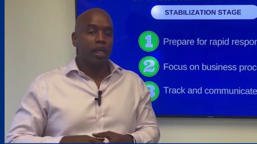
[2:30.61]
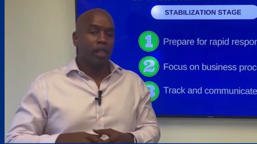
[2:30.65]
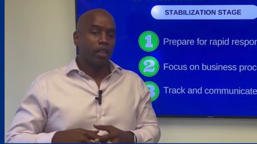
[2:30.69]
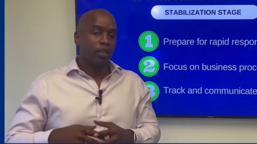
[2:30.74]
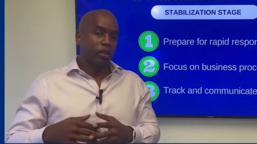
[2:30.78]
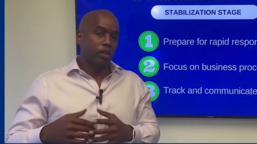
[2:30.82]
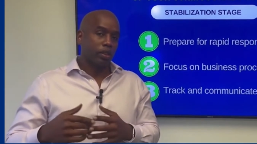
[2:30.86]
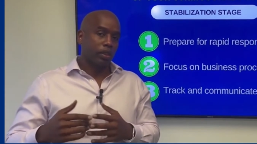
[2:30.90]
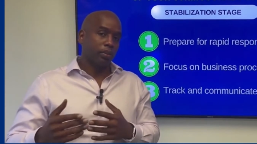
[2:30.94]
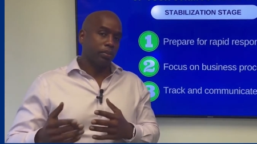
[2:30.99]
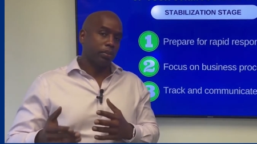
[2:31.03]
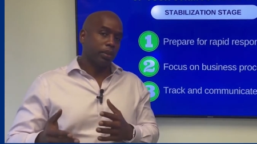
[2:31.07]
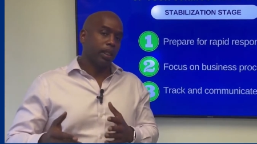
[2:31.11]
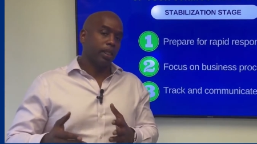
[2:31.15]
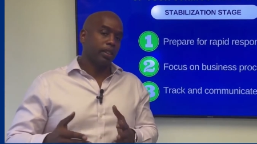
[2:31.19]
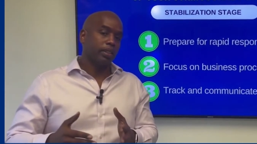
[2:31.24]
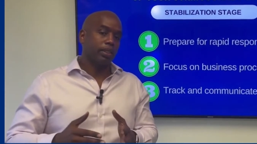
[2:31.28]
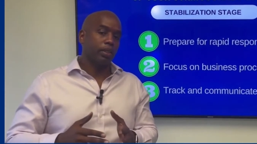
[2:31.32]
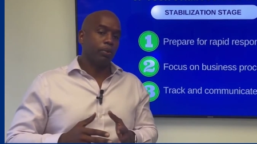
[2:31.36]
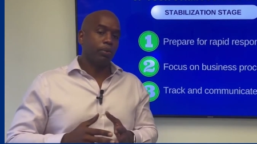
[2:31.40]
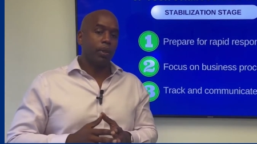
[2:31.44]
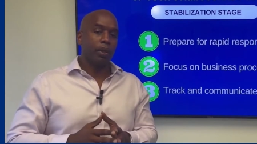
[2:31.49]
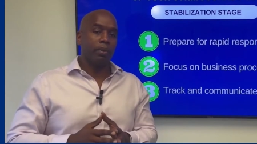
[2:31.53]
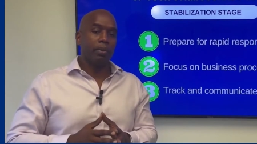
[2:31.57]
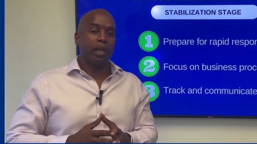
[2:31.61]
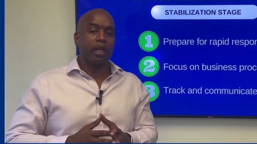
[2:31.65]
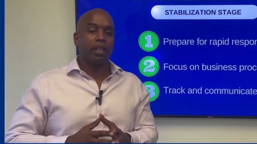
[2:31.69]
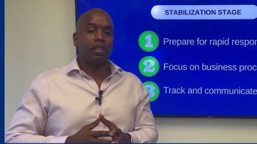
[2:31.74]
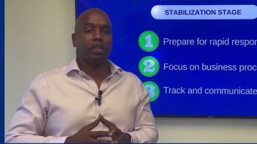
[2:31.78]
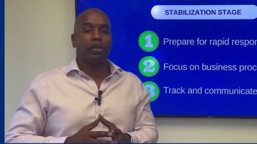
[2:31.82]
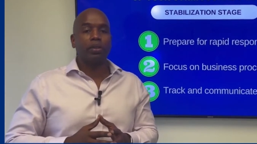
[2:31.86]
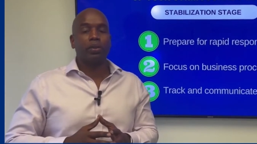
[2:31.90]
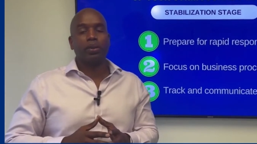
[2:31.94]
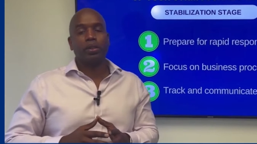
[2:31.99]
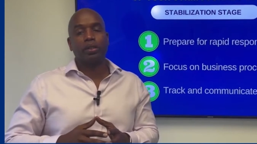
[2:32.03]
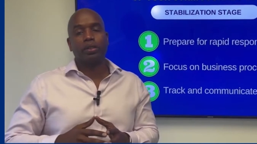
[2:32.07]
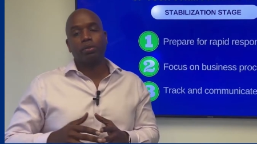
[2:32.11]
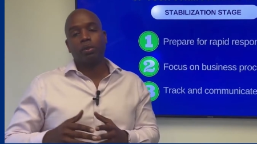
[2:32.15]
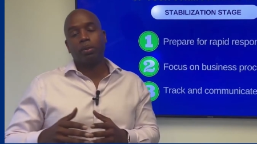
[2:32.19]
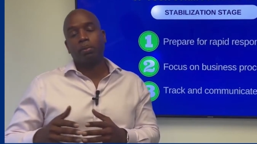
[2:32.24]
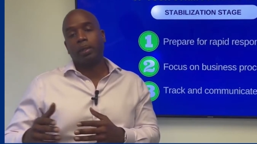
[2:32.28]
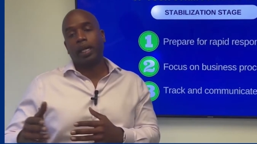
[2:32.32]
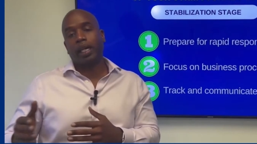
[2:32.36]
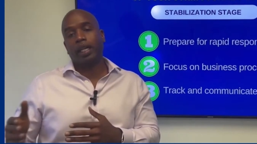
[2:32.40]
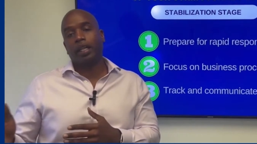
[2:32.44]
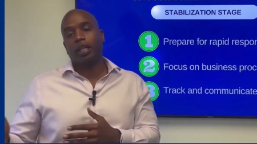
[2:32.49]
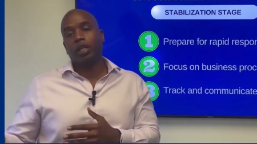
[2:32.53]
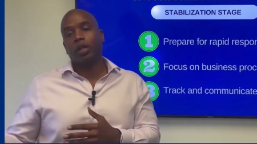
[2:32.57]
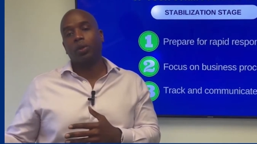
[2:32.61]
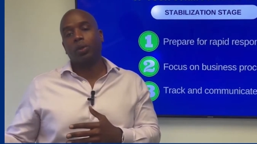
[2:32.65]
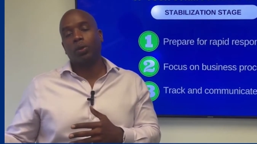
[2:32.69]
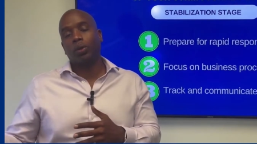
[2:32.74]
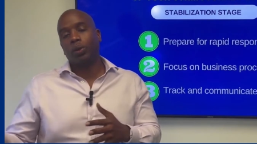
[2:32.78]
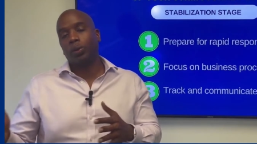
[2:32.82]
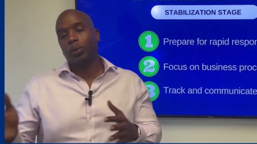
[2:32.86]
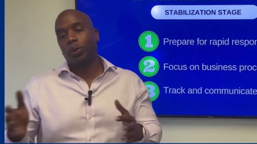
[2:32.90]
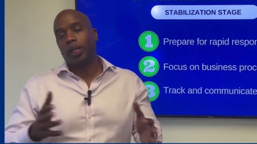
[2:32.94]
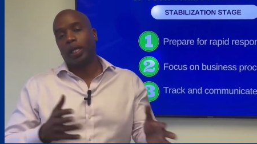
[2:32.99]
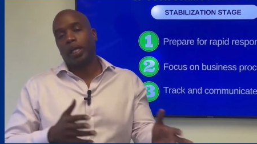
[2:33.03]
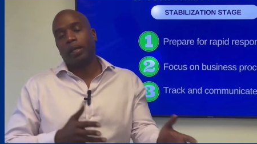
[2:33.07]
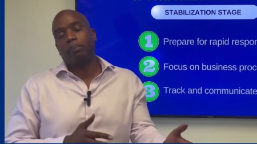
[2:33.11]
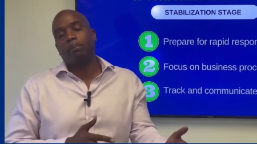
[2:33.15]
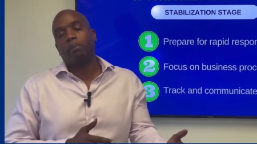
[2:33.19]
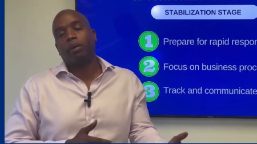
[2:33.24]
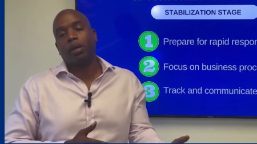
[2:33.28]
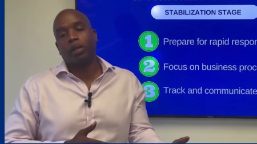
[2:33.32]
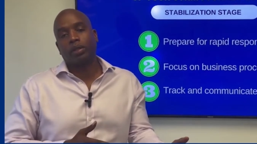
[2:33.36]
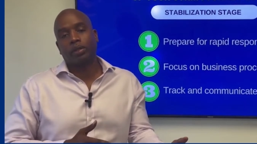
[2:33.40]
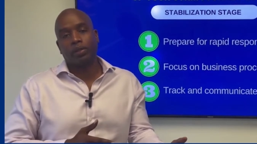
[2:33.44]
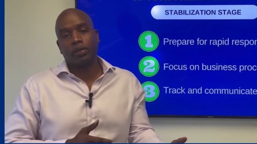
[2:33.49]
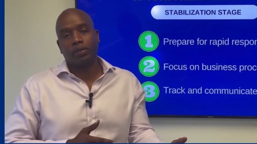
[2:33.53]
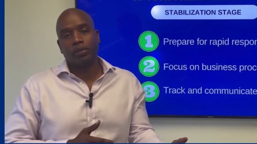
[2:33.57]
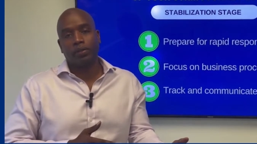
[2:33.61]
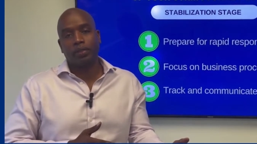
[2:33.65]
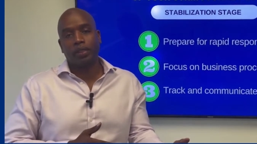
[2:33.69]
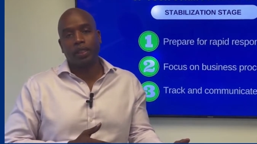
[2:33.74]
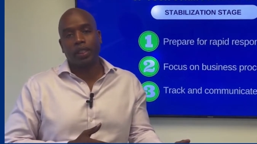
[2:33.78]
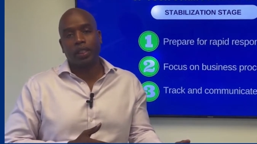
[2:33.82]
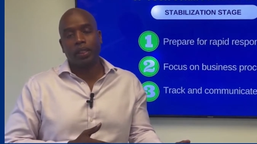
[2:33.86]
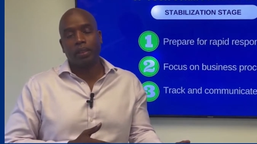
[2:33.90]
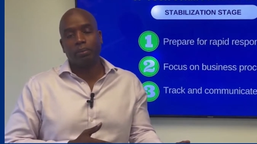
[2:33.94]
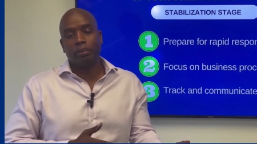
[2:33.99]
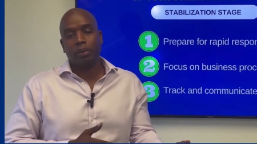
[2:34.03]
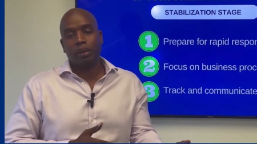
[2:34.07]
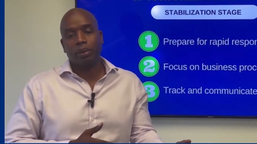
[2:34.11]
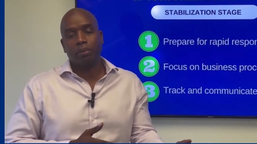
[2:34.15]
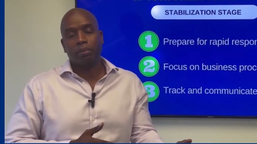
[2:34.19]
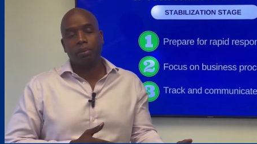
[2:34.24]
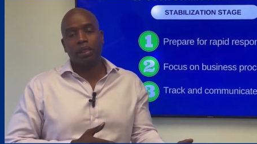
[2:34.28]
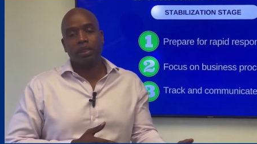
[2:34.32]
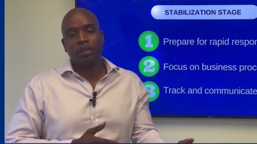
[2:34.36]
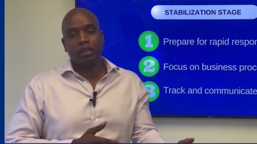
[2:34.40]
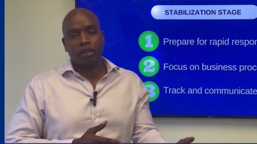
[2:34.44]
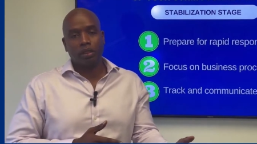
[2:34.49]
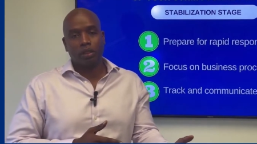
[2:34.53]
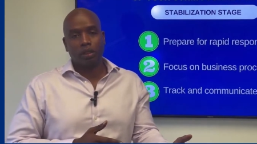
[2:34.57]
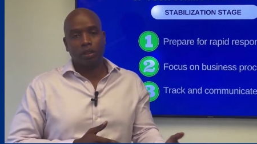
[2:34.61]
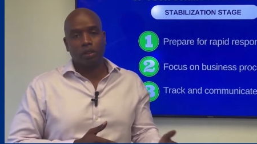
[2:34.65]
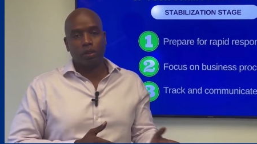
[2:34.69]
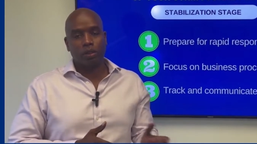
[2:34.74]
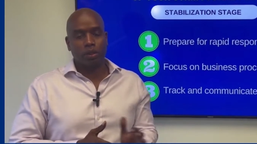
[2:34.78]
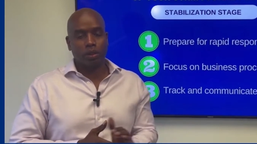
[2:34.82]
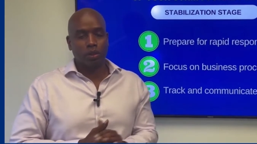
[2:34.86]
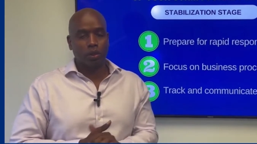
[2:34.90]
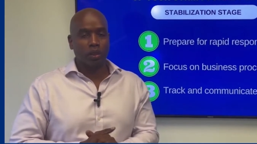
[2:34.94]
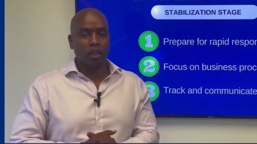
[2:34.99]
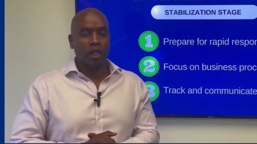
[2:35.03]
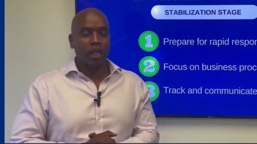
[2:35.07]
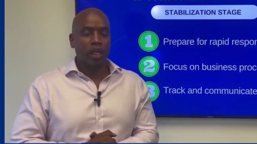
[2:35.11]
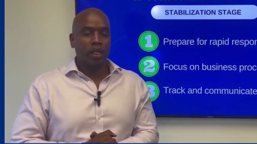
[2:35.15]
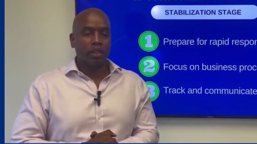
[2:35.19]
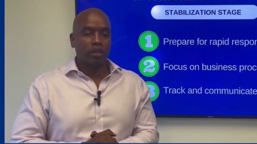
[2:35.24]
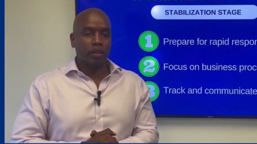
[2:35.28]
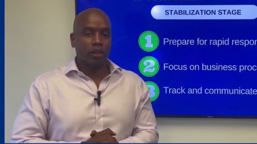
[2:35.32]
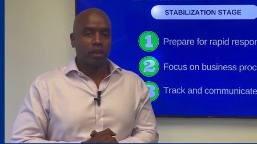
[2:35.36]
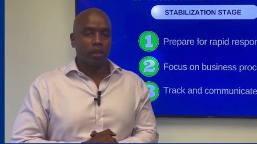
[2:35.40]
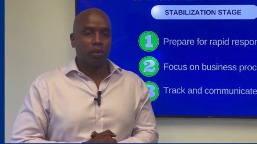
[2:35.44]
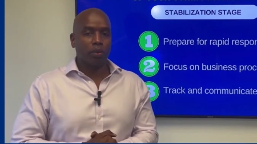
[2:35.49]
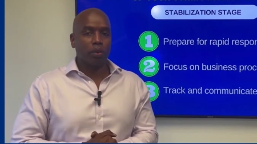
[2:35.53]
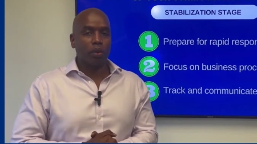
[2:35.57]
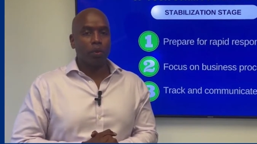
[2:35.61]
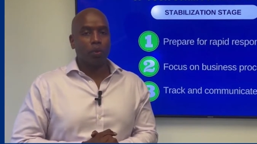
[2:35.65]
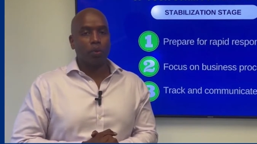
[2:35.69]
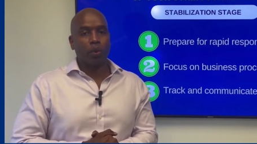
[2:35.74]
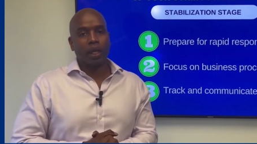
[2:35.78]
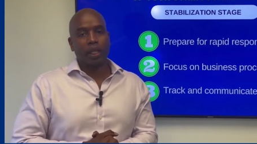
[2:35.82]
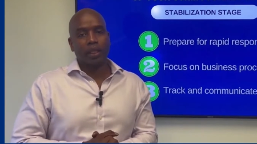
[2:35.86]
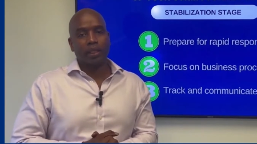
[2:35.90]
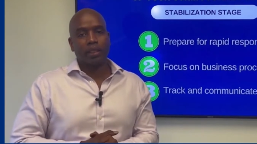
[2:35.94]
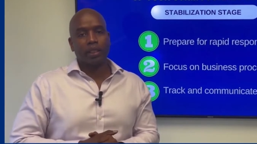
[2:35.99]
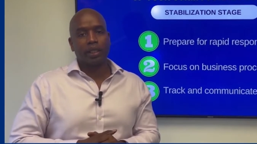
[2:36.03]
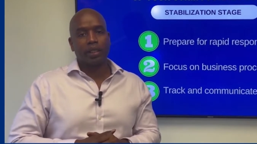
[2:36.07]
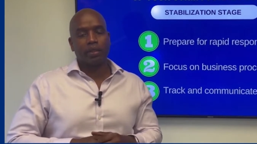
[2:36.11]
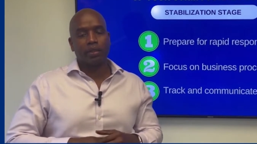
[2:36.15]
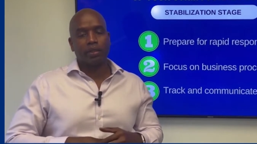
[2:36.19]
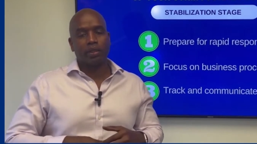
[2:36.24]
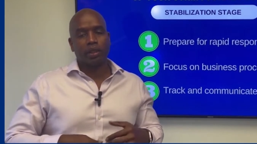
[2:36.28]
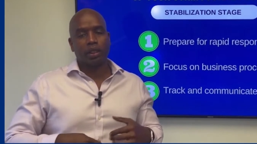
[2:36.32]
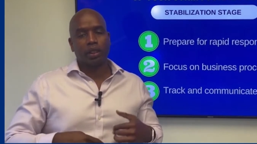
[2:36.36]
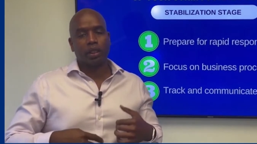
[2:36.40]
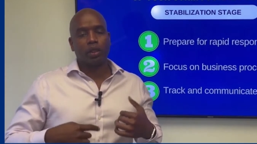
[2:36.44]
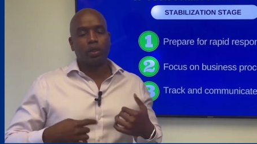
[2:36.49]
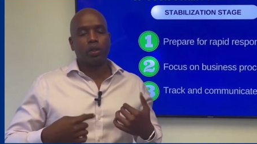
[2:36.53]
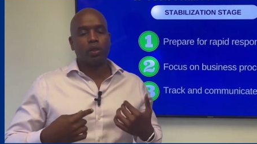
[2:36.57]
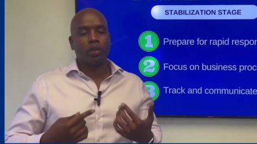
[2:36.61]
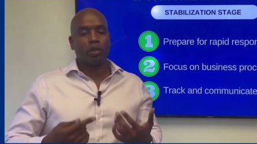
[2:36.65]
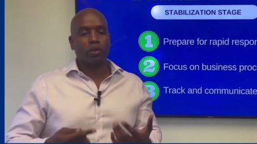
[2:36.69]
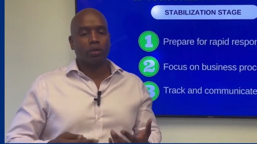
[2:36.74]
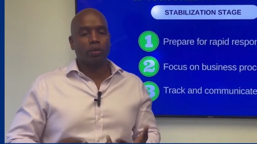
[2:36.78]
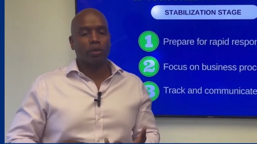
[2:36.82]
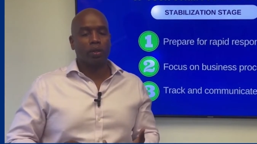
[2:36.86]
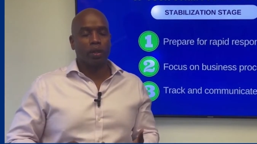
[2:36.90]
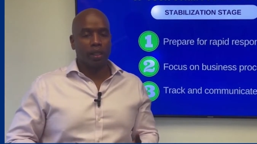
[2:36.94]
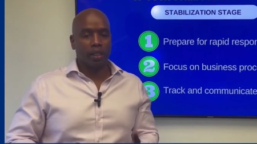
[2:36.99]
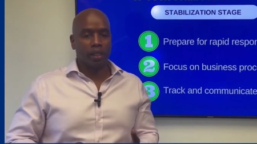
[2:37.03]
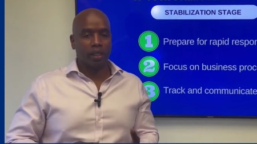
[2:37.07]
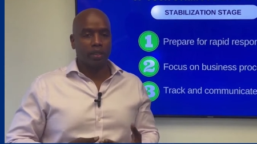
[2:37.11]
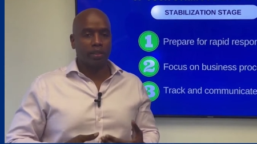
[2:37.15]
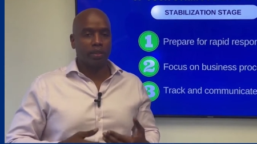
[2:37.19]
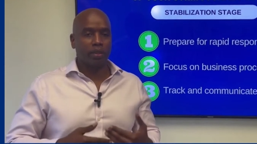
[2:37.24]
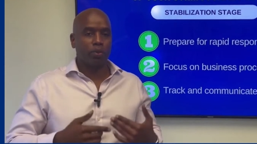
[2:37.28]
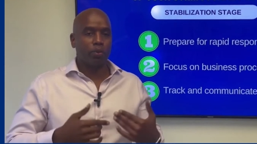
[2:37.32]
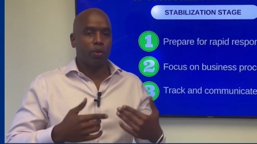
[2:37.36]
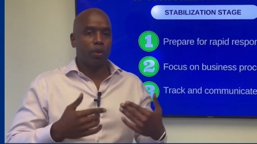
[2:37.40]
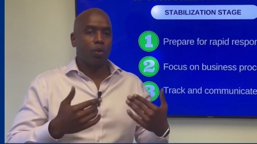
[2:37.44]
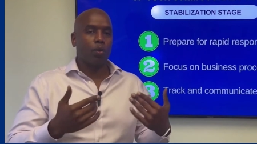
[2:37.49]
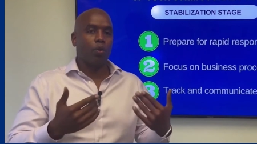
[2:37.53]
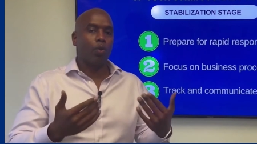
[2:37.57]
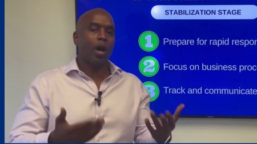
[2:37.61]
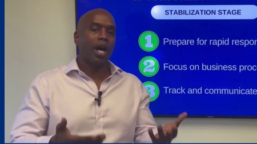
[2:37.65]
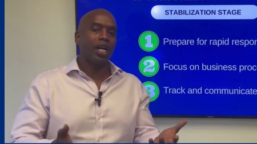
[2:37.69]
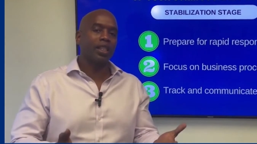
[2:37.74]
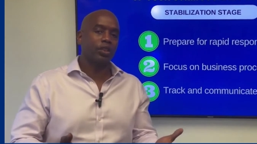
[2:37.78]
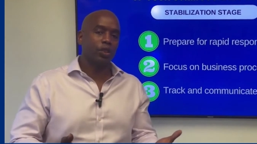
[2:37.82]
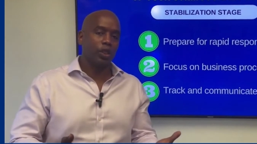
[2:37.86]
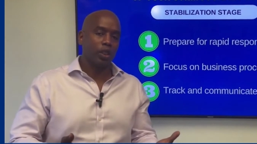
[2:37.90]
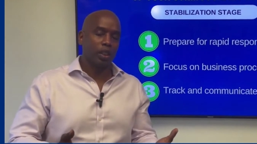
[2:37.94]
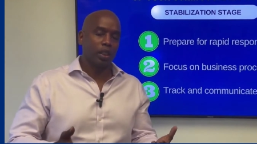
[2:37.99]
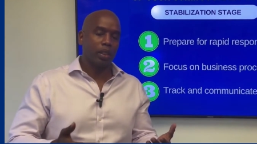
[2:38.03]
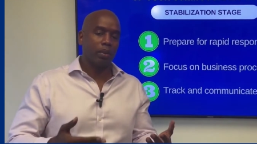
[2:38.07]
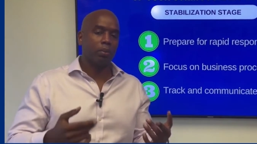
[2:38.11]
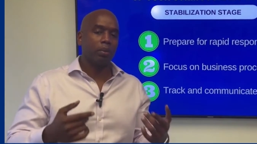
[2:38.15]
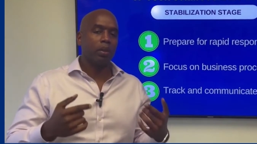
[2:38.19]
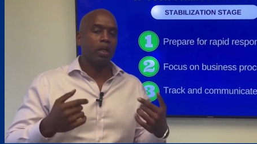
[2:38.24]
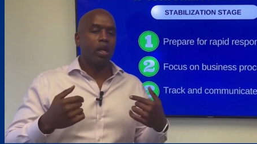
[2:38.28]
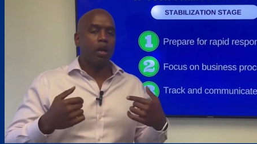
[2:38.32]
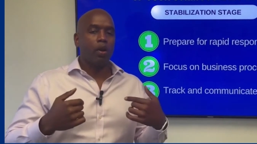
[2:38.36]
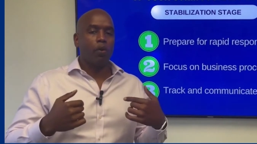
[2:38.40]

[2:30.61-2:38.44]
So some things that we might do is we might co-locate parts of the team with the business users so that we're right there as they're going through things and we're watching them.